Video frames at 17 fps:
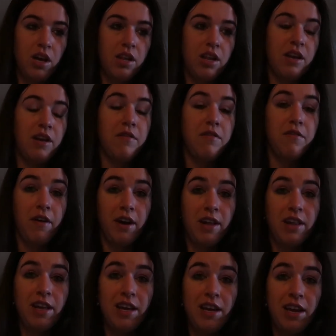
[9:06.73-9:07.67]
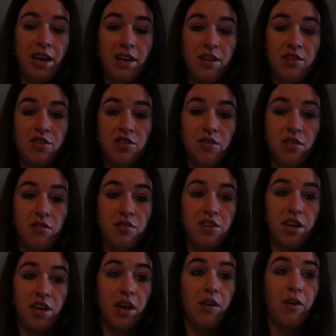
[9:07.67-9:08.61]
Then I finally got into the
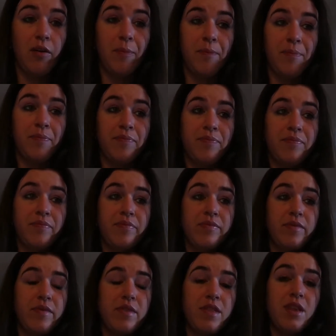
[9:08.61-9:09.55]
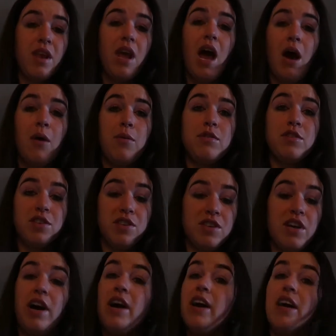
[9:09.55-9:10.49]
hotel. I was
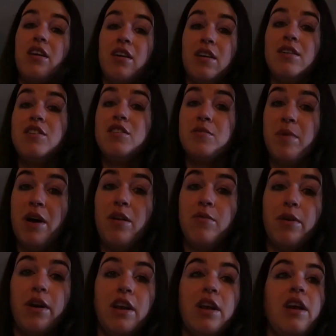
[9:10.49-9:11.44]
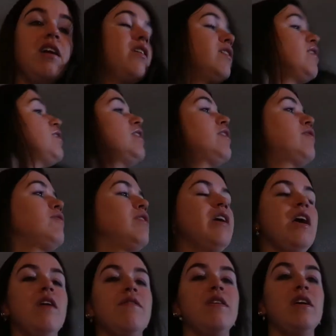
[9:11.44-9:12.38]
dying on this bed right here,
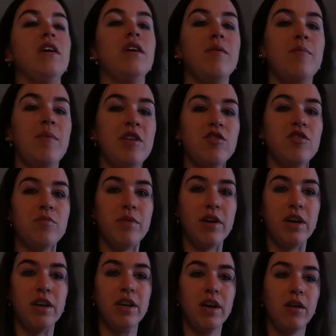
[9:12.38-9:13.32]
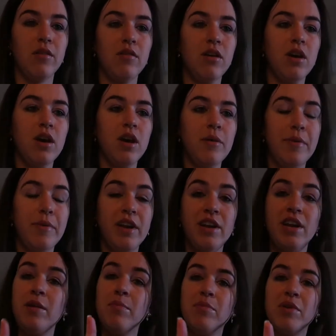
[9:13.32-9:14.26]
literally having a mental breakdown, but I
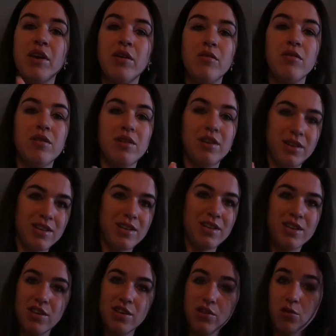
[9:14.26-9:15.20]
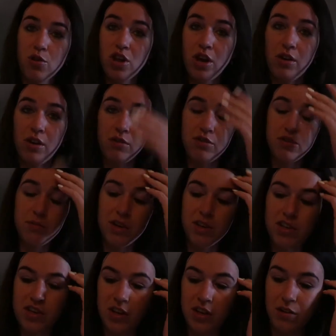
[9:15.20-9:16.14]
didn't puke, so shout out to
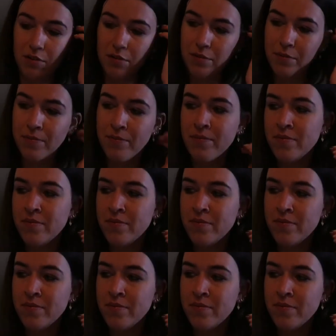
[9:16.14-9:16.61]
myself.